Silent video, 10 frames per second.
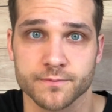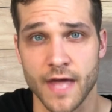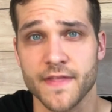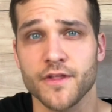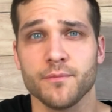
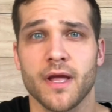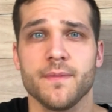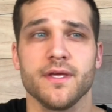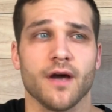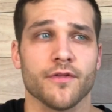And then there may
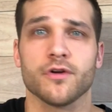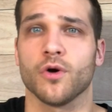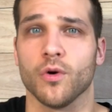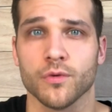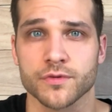be other
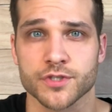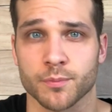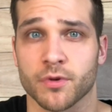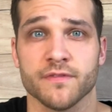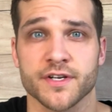goals or
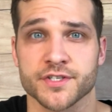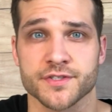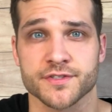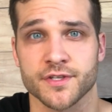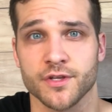
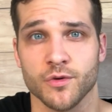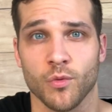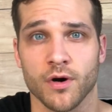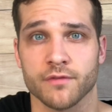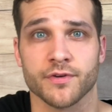provisions that you
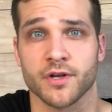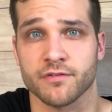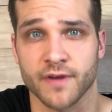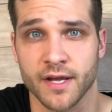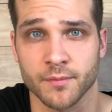want for your
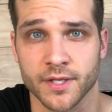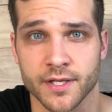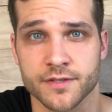family.